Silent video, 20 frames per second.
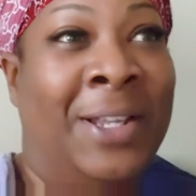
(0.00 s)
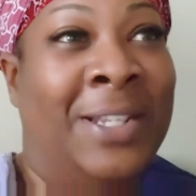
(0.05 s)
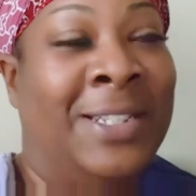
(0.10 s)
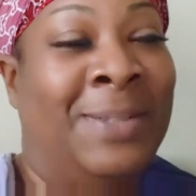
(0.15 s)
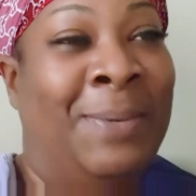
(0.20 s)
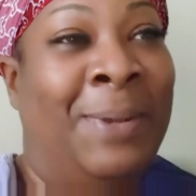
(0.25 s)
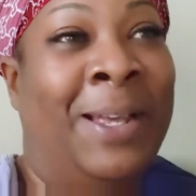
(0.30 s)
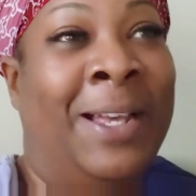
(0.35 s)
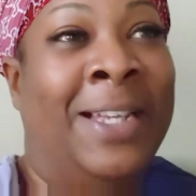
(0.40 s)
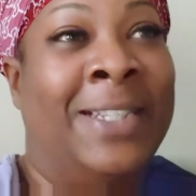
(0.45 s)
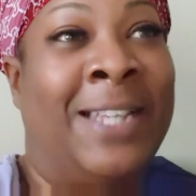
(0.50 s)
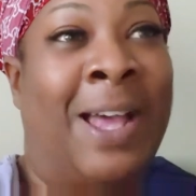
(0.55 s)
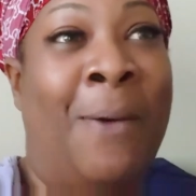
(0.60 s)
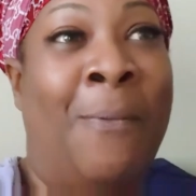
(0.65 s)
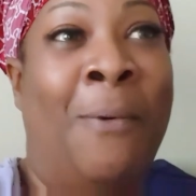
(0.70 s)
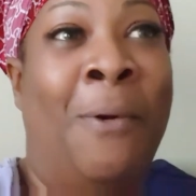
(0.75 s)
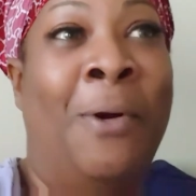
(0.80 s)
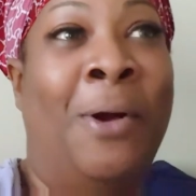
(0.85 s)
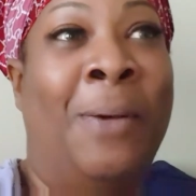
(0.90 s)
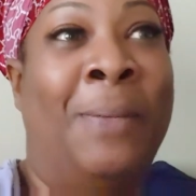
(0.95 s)
this because
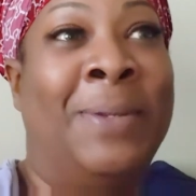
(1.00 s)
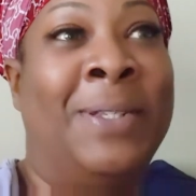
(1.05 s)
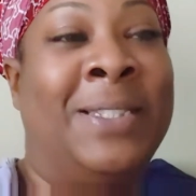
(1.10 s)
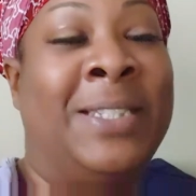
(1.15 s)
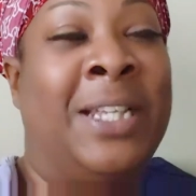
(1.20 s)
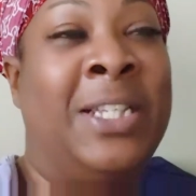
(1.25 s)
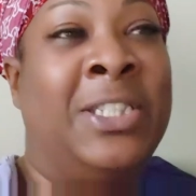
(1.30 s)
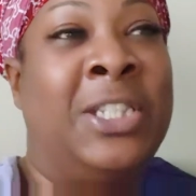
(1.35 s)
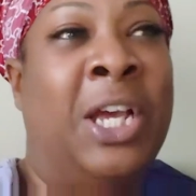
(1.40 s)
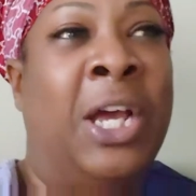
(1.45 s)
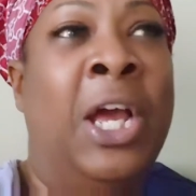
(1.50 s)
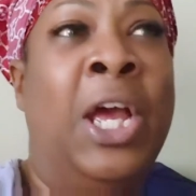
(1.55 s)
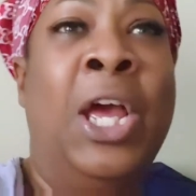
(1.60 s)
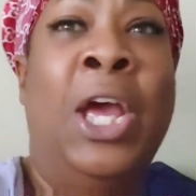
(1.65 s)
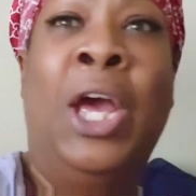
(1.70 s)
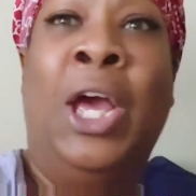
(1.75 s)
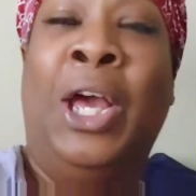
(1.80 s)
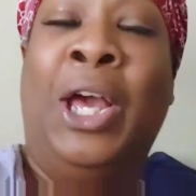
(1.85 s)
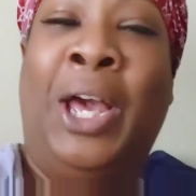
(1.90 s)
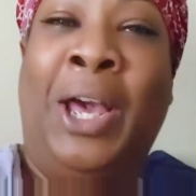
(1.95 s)
I woke up in such a
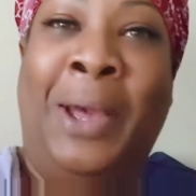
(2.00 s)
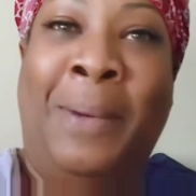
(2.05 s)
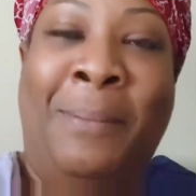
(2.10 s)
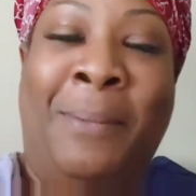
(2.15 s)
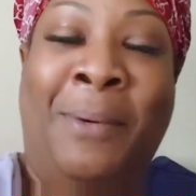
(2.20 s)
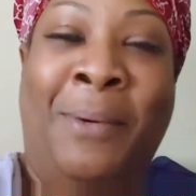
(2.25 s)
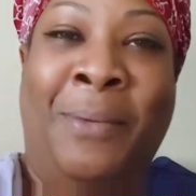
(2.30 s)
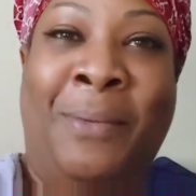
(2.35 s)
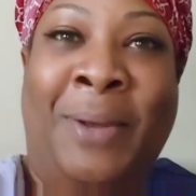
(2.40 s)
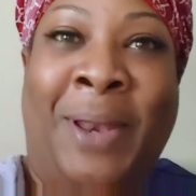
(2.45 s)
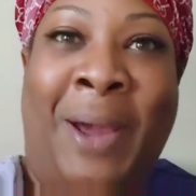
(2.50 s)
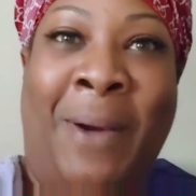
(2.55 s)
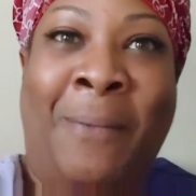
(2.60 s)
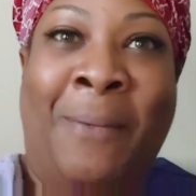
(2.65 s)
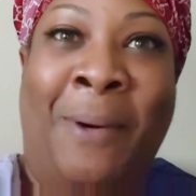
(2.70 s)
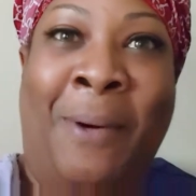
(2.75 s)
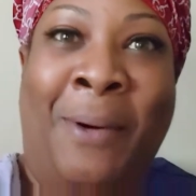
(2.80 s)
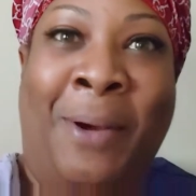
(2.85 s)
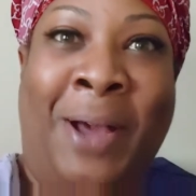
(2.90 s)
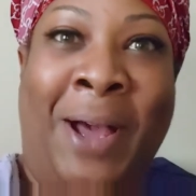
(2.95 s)
good mood when I
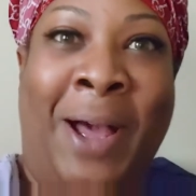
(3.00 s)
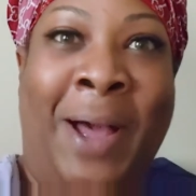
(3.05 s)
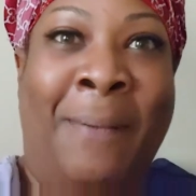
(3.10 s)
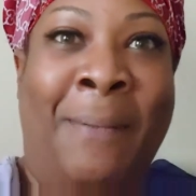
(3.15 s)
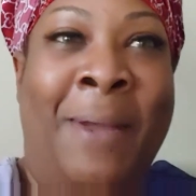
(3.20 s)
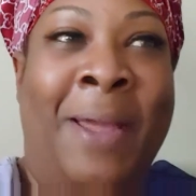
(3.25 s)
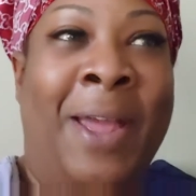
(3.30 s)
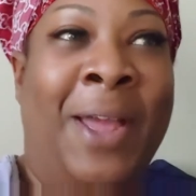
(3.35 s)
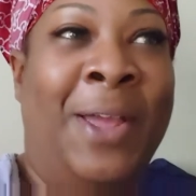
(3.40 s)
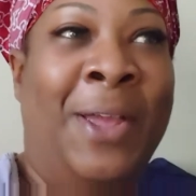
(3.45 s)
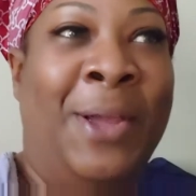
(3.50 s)
woke up.